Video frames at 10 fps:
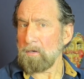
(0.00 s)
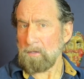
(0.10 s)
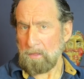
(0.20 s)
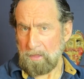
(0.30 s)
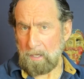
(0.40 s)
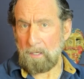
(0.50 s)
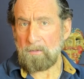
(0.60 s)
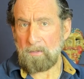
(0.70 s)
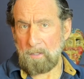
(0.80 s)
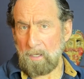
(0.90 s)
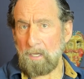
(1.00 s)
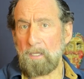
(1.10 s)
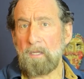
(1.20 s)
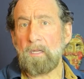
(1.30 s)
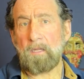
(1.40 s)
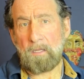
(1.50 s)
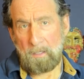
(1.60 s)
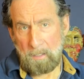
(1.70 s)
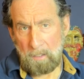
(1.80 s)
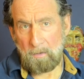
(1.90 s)
things in
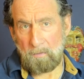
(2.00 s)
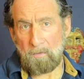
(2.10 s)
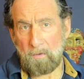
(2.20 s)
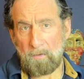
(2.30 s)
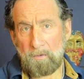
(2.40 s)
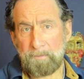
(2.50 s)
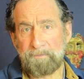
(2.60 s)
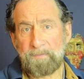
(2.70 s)
the universe.